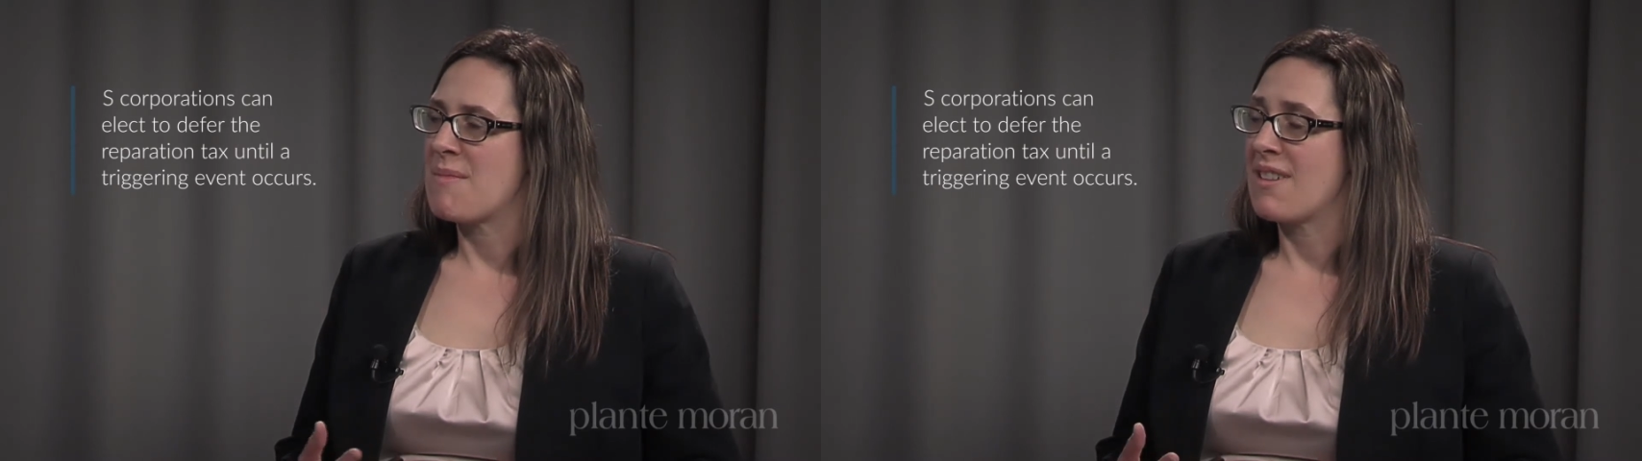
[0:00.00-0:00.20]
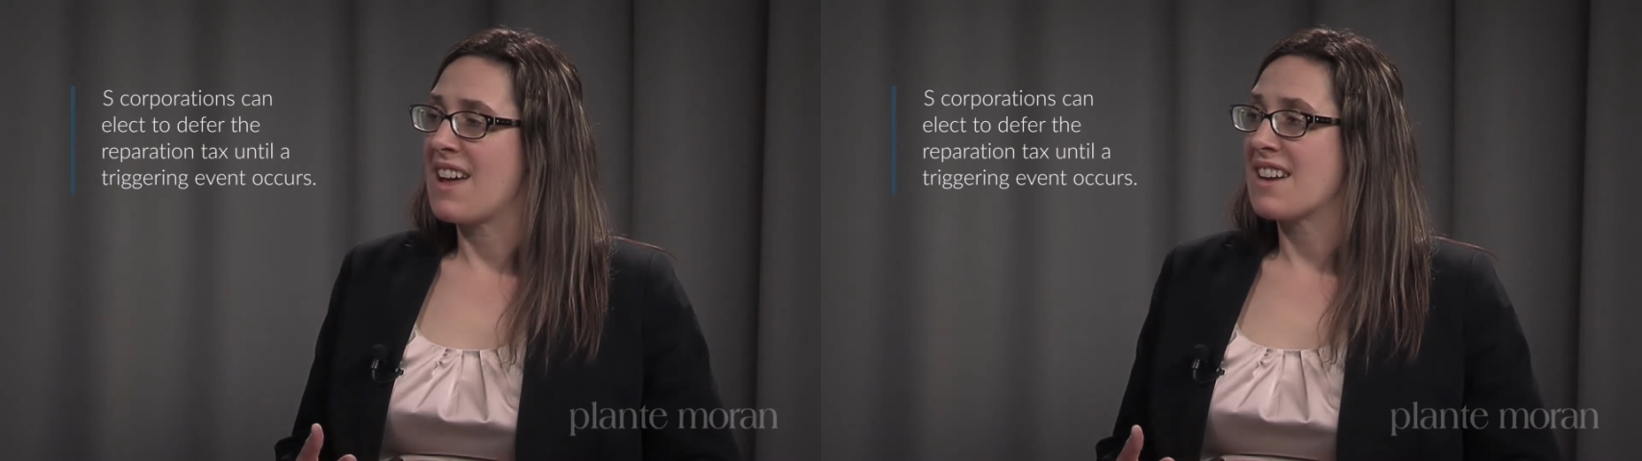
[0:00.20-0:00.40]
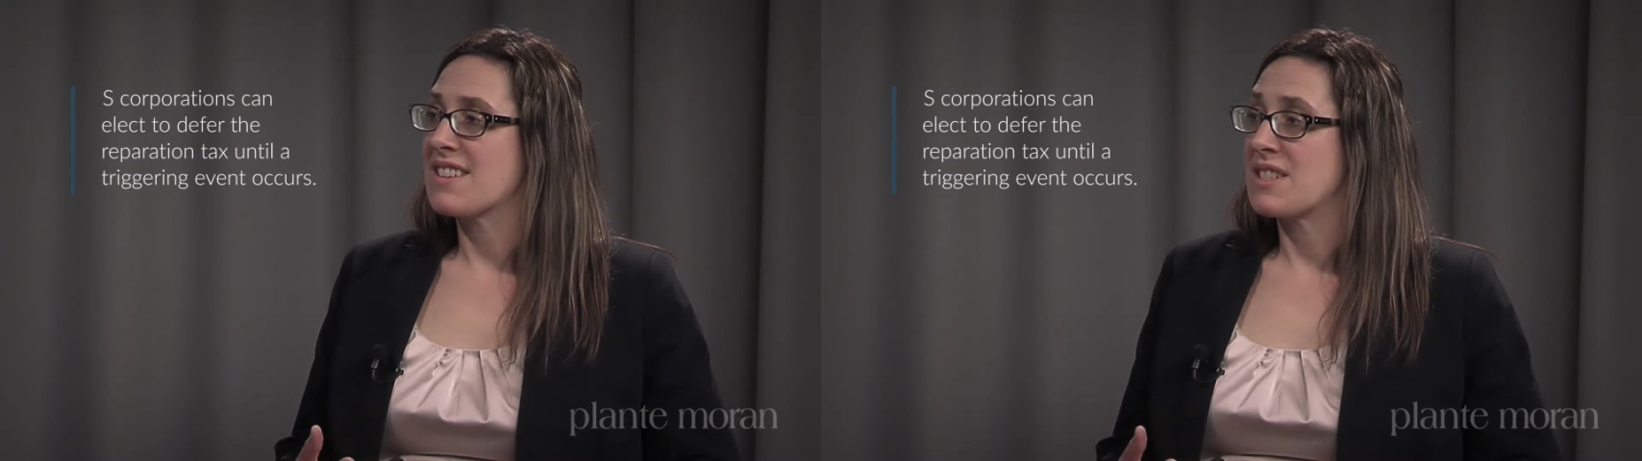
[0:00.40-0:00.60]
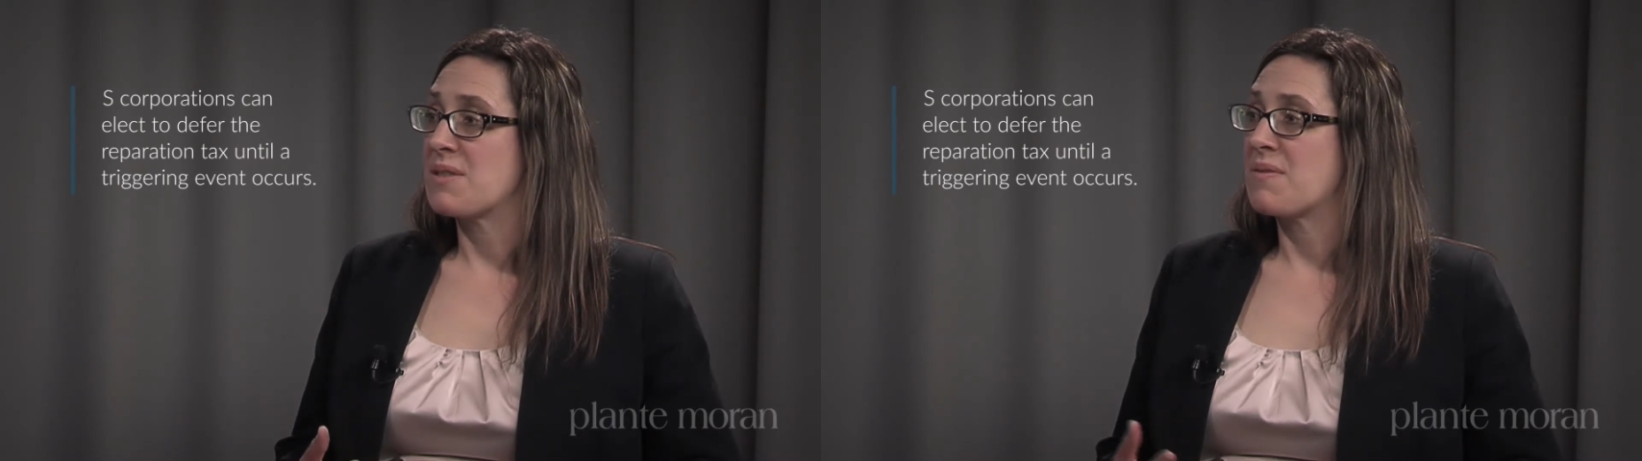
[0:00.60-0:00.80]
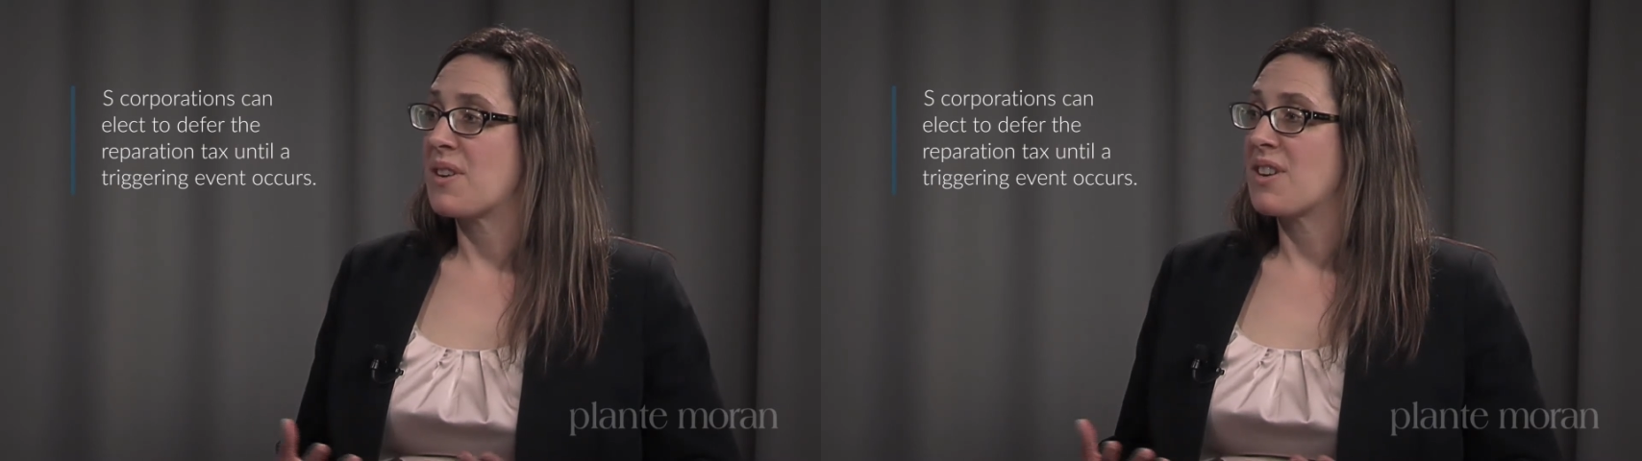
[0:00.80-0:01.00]
elect to
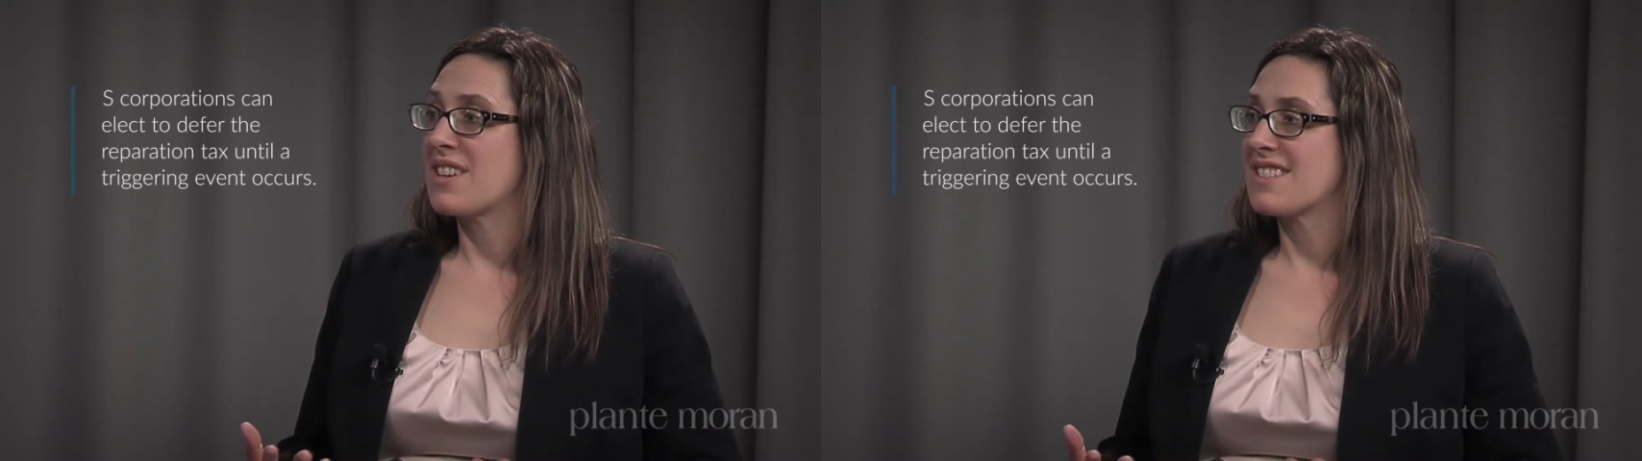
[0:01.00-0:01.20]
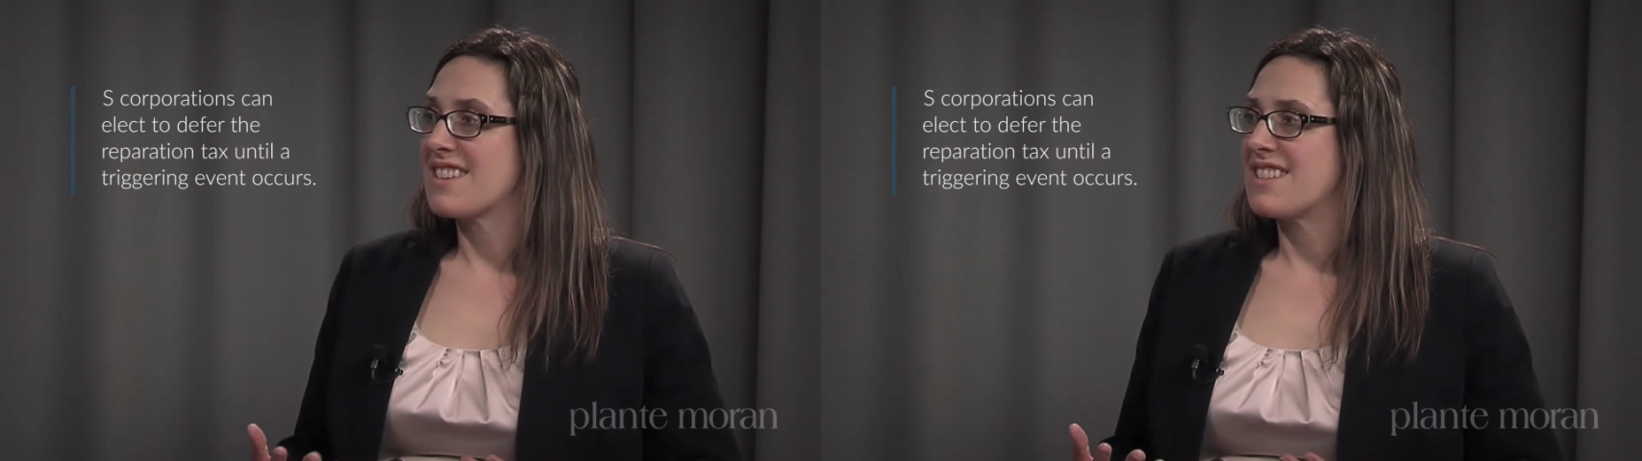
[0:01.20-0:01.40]
defer it